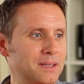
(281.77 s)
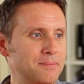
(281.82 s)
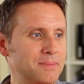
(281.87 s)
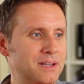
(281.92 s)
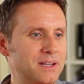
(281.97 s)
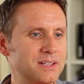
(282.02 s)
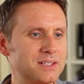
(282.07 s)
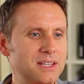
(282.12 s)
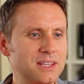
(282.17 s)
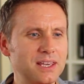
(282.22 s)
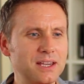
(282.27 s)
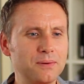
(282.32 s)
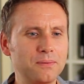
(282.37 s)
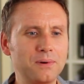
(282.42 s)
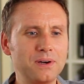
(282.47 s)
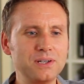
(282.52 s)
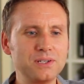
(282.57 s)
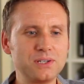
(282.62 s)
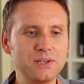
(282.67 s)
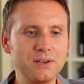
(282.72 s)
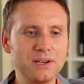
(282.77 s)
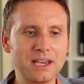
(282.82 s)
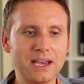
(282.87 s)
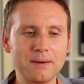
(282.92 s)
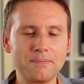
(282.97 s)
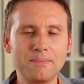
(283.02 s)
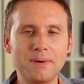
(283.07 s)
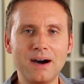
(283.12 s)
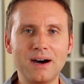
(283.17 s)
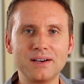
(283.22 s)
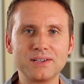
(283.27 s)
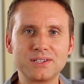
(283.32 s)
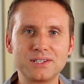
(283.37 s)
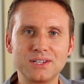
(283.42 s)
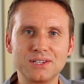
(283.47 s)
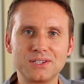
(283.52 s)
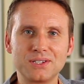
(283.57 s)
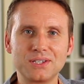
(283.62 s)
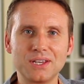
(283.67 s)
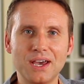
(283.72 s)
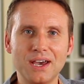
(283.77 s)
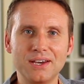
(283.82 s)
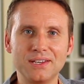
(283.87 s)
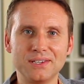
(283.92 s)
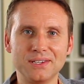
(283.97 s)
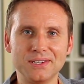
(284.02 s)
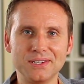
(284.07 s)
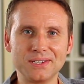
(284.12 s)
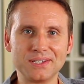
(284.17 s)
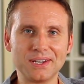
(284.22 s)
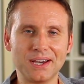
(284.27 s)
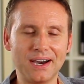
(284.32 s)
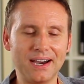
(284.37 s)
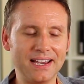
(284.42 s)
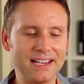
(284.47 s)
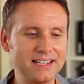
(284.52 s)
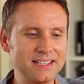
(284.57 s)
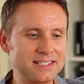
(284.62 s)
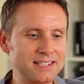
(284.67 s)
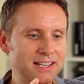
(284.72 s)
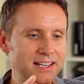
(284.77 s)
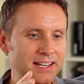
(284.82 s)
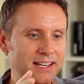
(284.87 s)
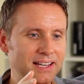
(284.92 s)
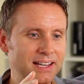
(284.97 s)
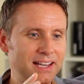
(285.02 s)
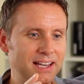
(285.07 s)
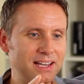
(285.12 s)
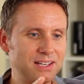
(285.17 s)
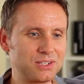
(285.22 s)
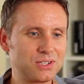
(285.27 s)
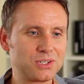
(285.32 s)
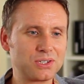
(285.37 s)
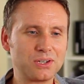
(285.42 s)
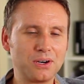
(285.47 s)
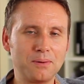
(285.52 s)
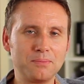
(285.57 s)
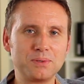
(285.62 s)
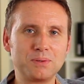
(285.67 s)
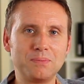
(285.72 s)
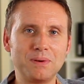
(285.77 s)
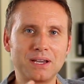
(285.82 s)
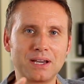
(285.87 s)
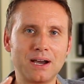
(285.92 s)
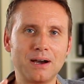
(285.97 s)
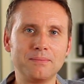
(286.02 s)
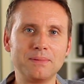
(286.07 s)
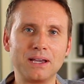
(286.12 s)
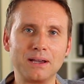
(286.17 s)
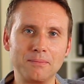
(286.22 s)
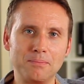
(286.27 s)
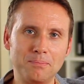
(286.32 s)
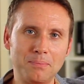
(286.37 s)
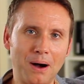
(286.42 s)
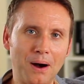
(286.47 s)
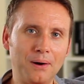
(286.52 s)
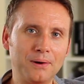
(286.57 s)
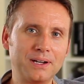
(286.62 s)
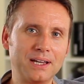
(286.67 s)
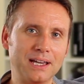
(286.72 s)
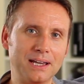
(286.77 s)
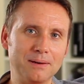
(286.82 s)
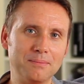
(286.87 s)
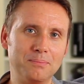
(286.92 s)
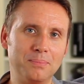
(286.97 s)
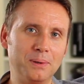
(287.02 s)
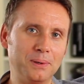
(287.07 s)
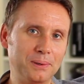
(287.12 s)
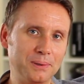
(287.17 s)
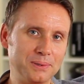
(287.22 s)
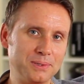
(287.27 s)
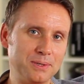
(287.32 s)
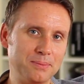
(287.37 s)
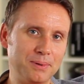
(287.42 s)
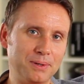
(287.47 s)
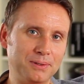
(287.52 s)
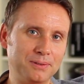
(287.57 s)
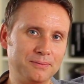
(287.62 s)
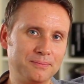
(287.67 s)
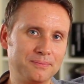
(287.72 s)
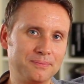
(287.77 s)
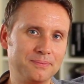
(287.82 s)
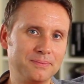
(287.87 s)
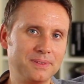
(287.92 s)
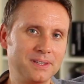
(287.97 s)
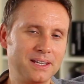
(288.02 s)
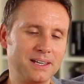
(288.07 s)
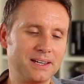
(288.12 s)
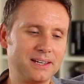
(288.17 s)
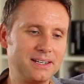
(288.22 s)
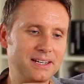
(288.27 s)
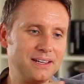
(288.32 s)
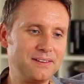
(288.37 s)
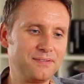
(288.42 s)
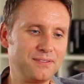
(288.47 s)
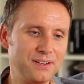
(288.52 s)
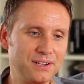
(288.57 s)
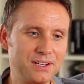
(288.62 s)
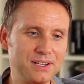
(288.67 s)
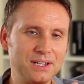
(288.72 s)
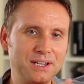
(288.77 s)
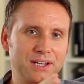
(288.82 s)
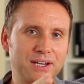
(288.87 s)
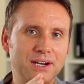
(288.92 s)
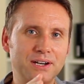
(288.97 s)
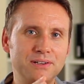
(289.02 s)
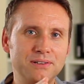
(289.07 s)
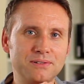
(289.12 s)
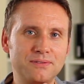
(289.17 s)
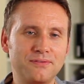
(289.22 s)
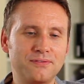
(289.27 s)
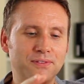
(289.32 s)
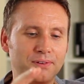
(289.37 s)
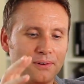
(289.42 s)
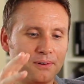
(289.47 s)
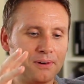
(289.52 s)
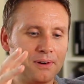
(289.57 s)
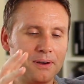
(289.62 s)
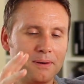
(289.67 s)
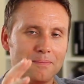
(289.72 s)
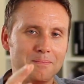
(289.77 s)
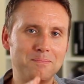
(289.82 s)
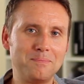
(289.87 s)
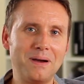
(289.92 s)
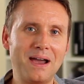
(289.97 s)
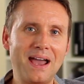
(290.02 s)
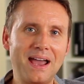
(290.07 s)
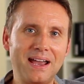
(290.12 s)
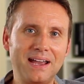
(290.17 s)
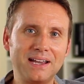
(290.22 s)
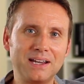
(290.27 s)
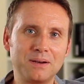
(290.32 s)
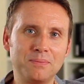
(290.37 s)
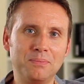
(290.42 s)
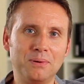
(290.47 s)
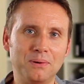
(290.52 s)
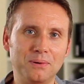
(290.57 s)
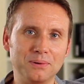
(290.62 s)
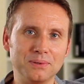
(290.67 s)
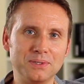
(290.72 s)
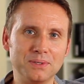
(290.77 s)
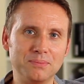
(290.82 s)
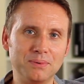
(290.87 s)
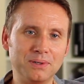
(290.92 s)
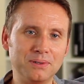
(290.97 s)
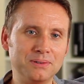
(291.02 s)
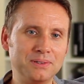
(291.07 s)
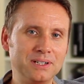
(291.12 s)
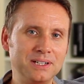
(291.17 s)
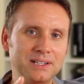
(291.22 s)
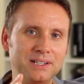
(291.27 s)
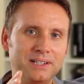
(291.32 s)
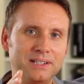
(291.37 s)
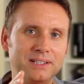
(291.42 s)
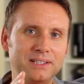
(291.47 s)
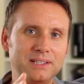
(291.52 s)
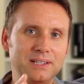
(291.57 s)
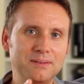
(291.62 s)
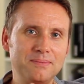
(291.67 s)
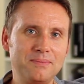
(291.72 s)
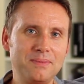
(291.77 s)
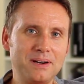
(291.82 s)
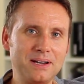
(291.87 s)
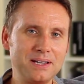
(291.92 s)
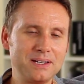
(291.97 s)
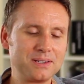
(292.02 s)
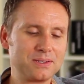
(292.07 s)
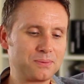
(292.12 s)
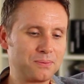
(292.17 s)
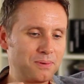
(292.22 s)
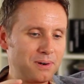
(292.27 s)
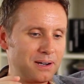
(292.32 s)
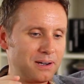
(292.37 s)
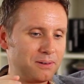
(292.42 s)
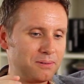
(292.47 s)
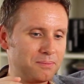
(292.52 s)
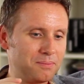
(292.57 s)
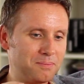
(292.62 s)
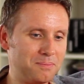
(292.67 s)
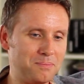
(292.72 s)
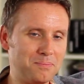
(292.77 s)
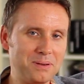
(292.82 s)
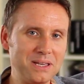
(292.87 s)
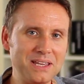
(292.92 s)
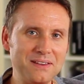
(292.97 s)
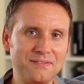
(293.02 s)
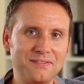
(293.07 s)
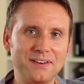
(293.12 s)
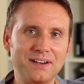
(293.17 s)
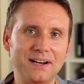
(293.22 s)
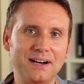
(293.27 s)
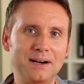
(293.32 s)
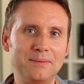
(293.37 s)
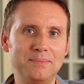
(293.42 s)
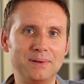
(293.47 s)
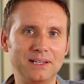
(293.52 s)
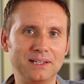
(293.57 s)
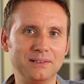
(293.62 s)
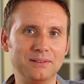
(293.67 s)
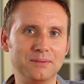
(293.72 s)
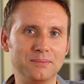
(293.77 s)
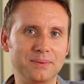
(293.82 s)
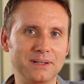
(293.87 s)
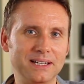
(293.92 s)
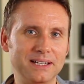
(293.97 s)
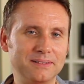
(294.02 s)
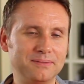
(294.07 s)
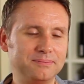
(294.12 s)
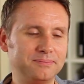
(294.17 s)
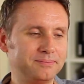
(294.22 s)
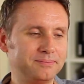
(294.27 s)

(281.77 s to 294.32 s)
Because I think once you get past a certain size, it stops becoming pocket portable. And if you're going to go for bag portable, you might as well beef it up a little bit.